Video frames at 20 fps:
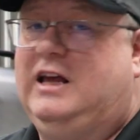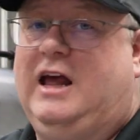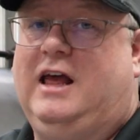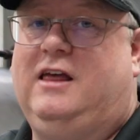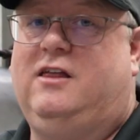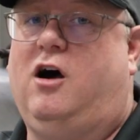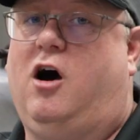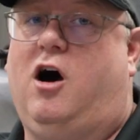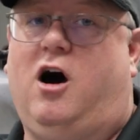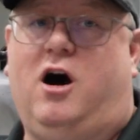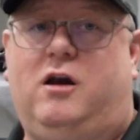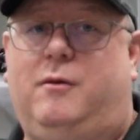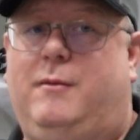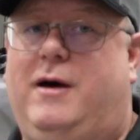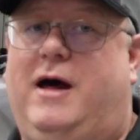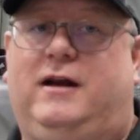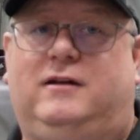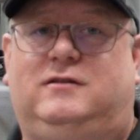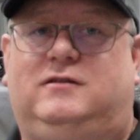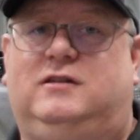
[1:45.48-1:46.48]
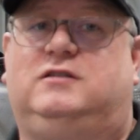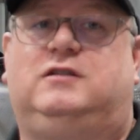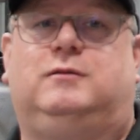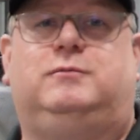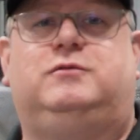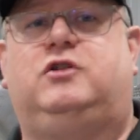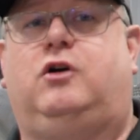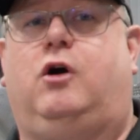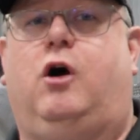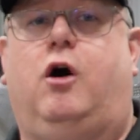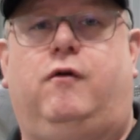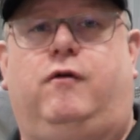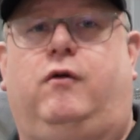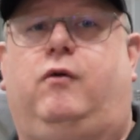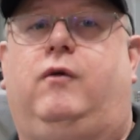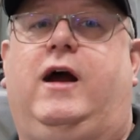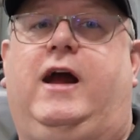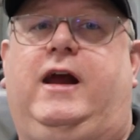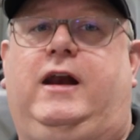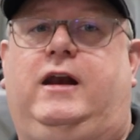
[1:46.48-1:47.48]
say the automatic systems are
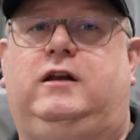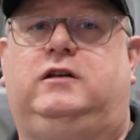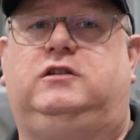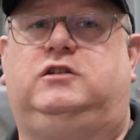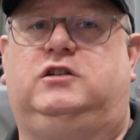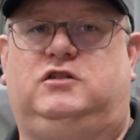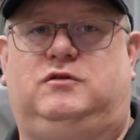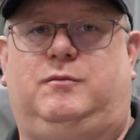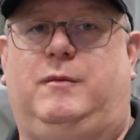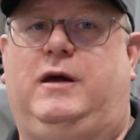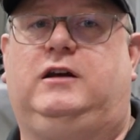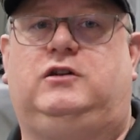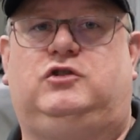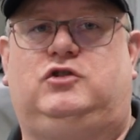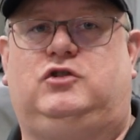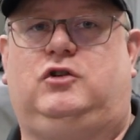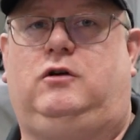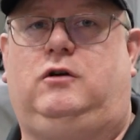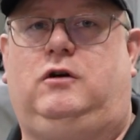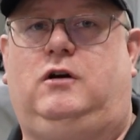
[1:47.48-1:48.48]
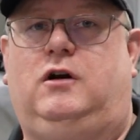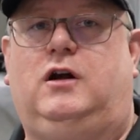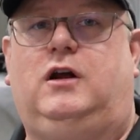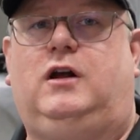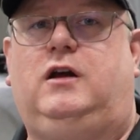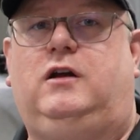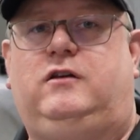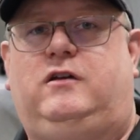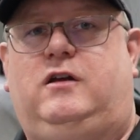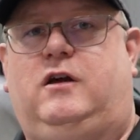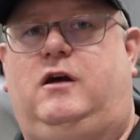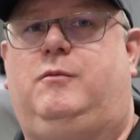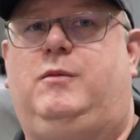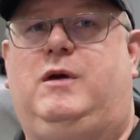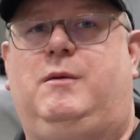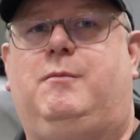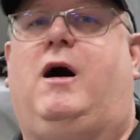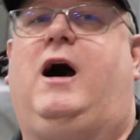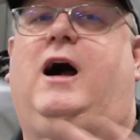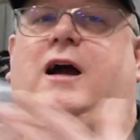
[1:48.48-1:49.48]
overrated. Just make sure to
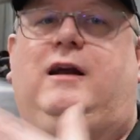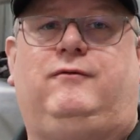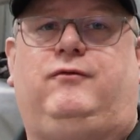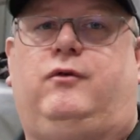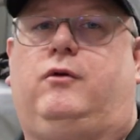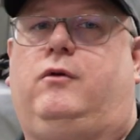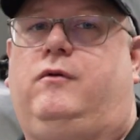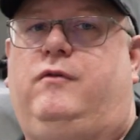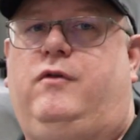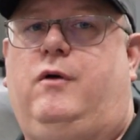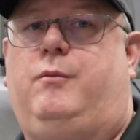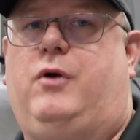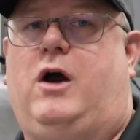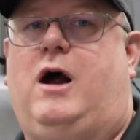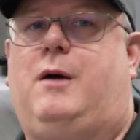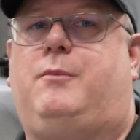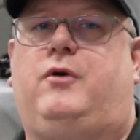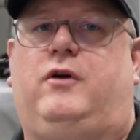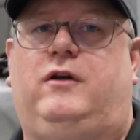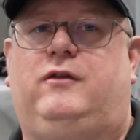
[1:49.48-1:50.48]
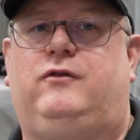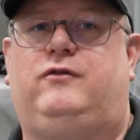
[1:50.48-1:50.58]
be mindful of the proper